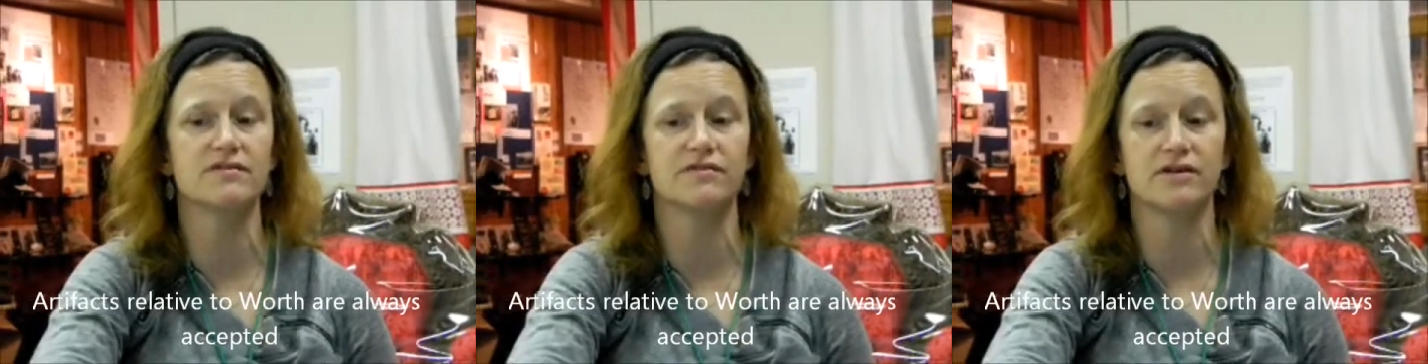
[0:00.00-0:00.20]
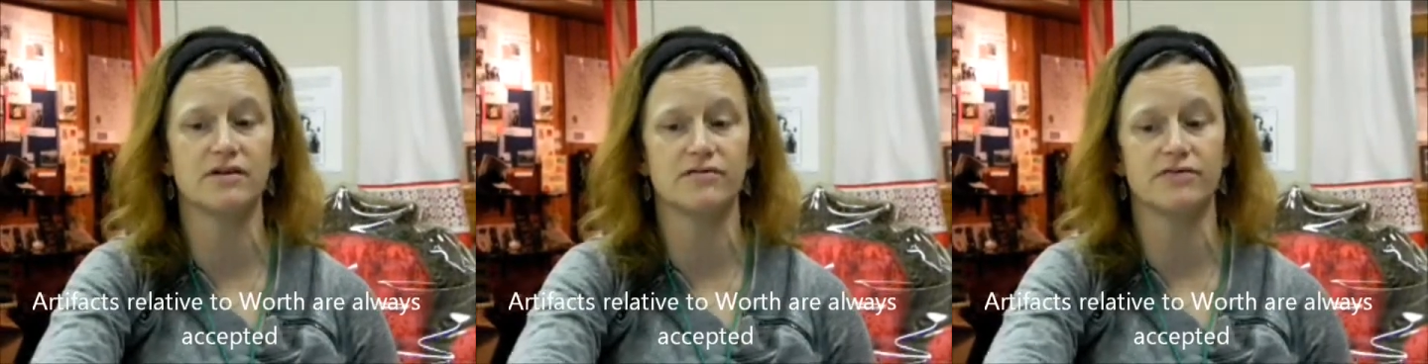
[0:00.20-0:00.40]

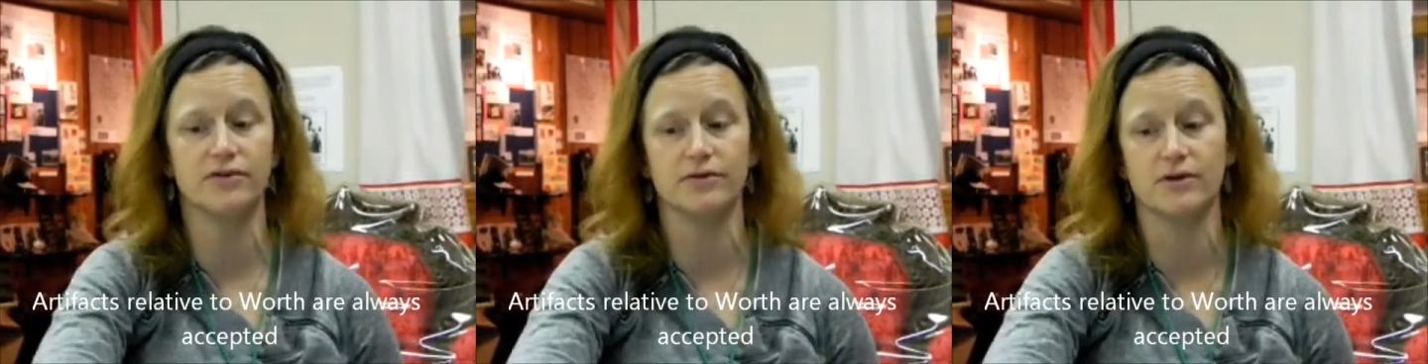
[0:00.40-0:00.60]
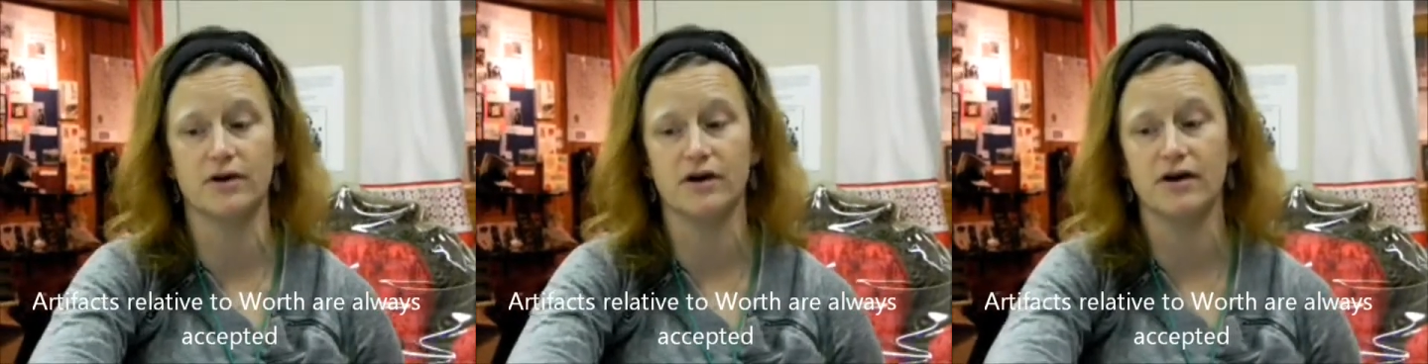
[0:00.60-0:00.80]
even if
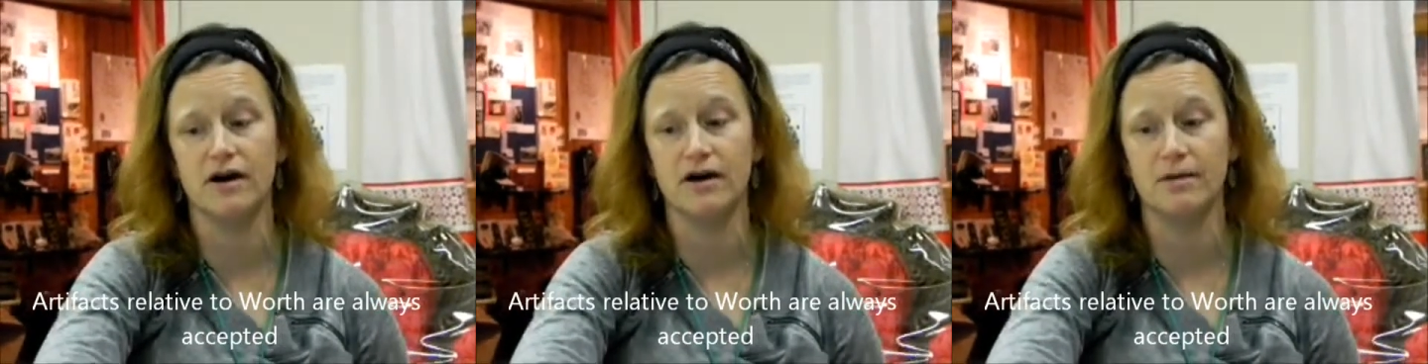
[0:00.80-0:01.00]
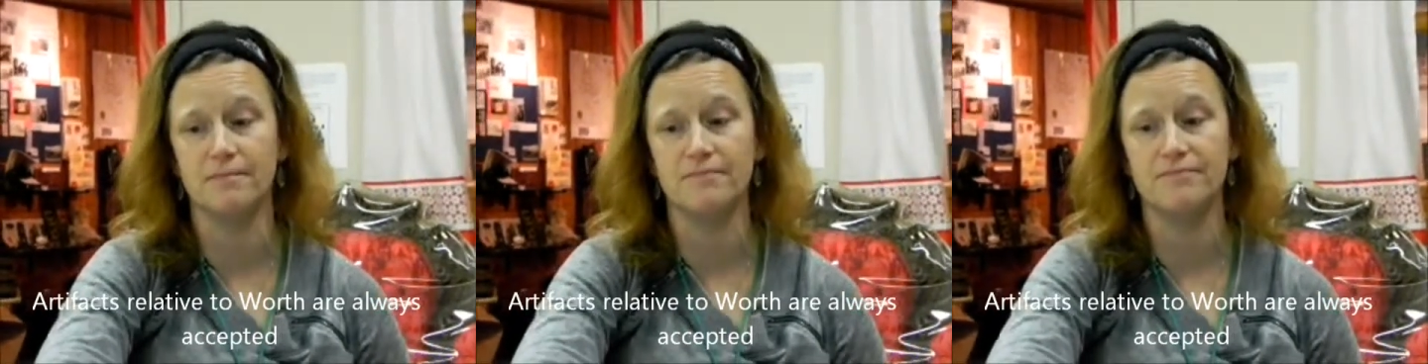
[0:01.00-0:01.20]
you
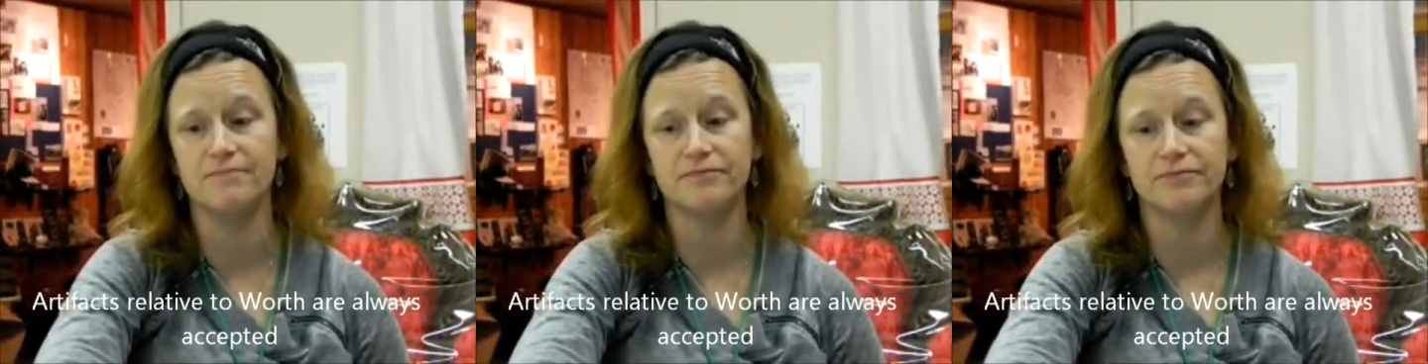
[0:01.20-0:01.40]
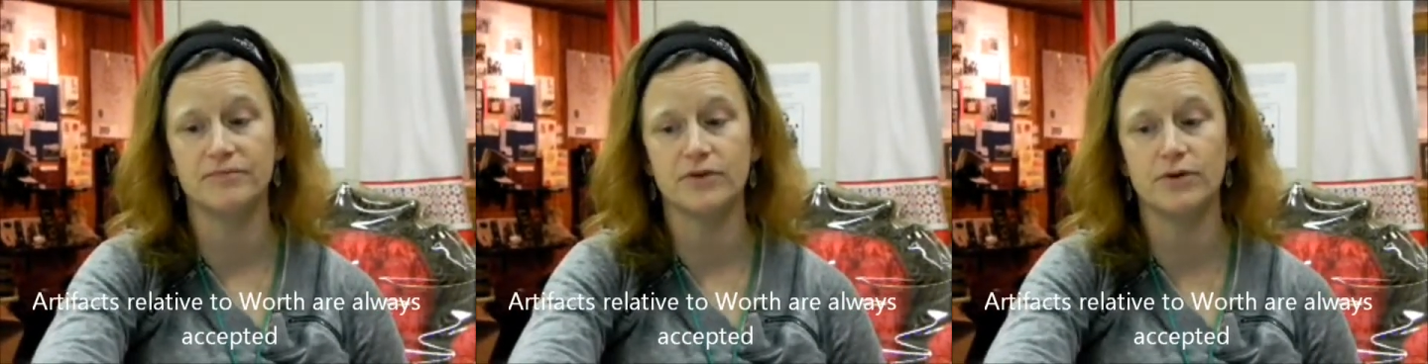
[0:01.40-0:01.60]

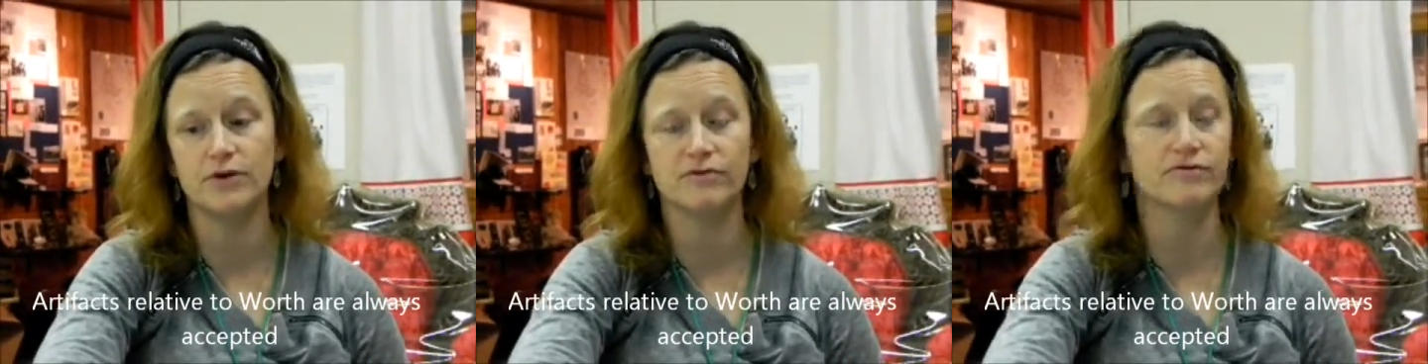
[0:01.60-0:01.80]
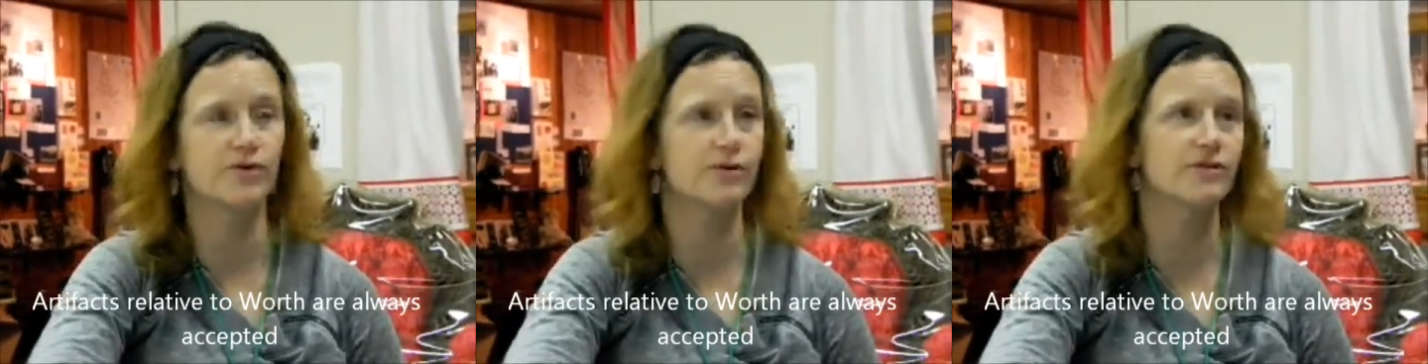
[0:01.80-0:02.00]

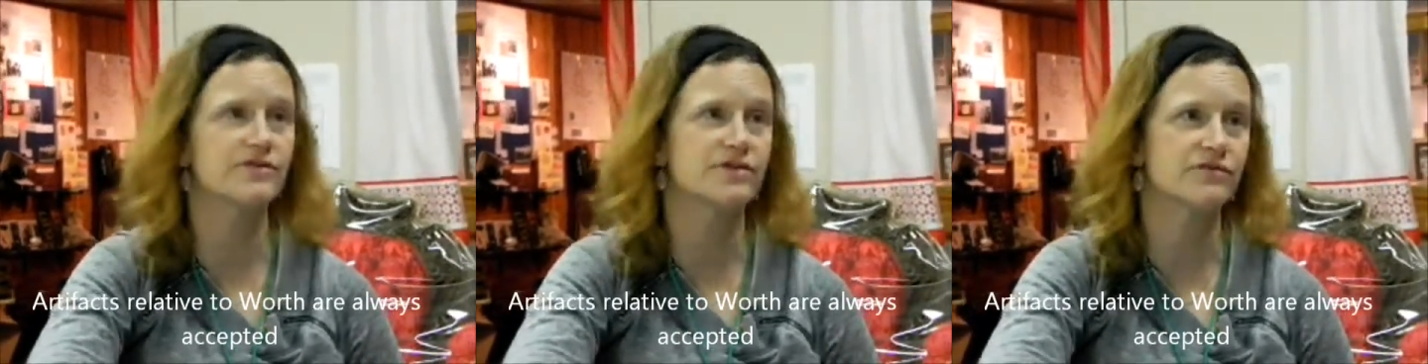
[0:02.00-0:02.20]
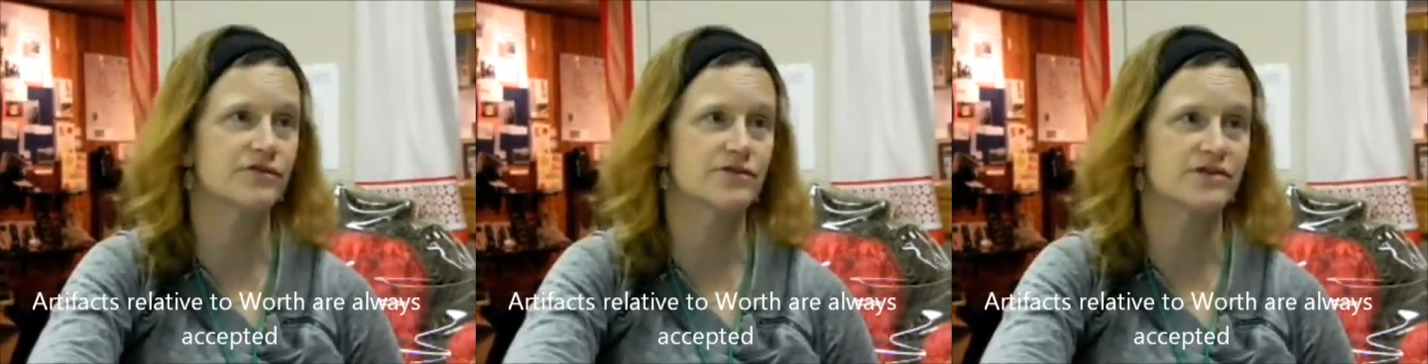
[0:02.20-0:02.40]
have
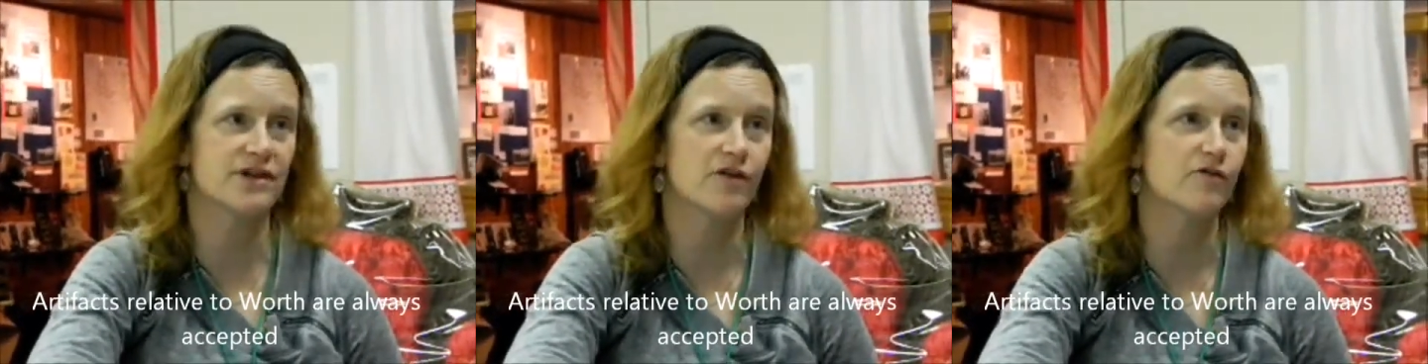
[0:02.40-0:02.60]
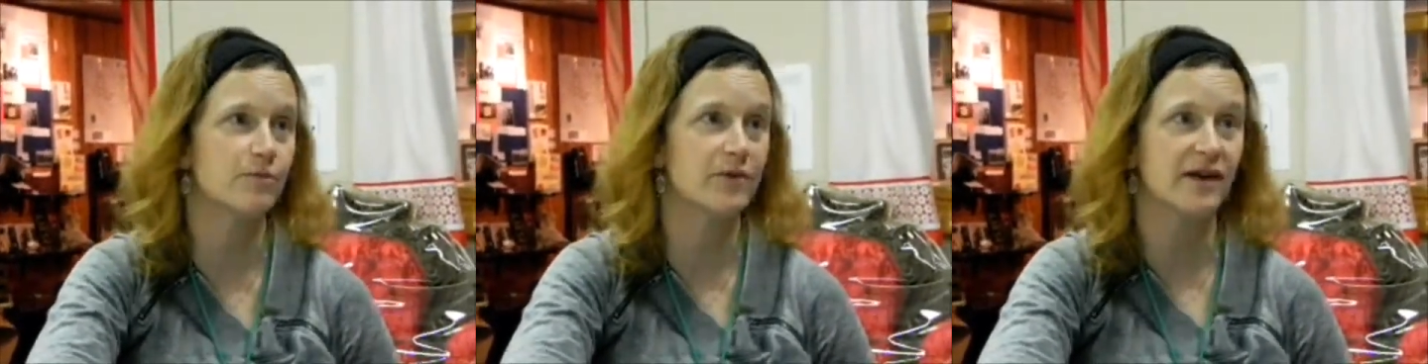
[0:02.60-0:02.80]
photos of yourself